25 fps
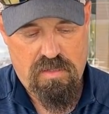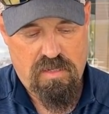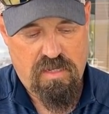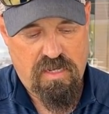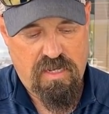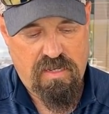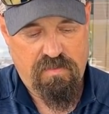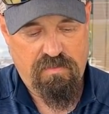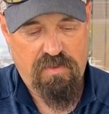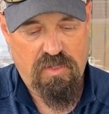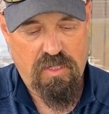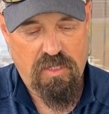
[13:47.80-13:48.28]

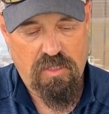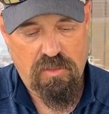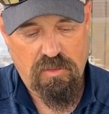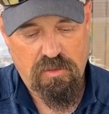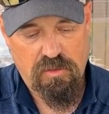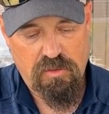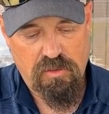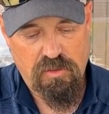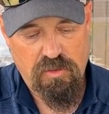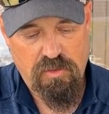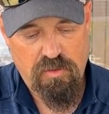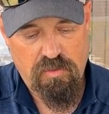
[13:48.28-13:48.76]
I'm going to
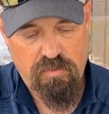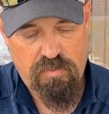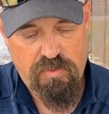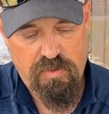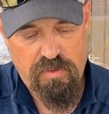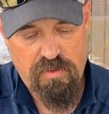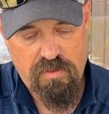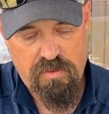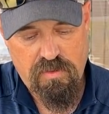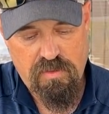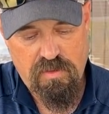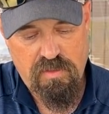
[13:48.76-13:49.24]
loop
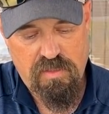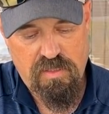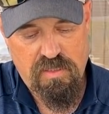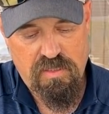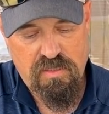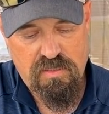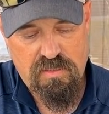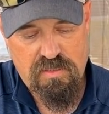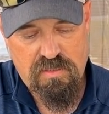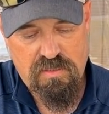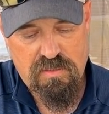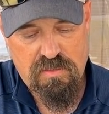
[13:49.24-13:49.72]

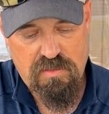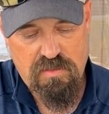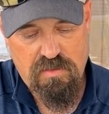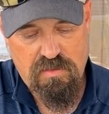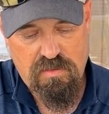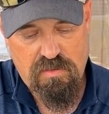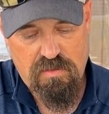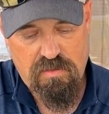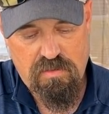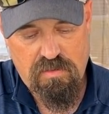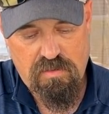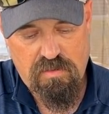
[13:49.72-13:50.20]
this
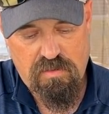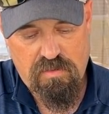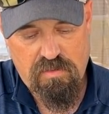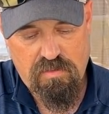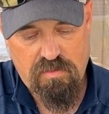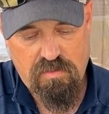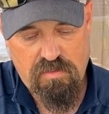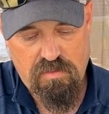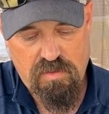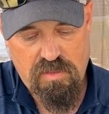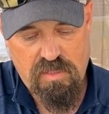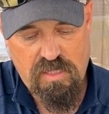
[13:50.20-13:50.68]

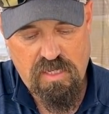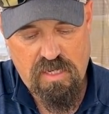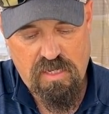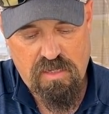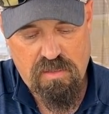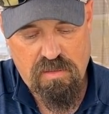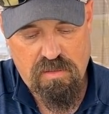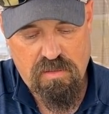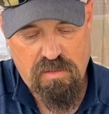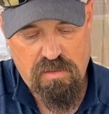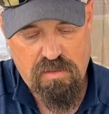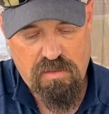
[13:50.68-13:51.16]
through the gate
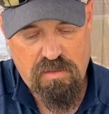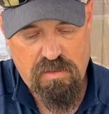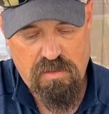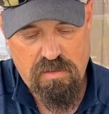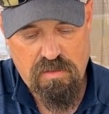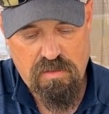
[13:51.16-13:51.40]
hook,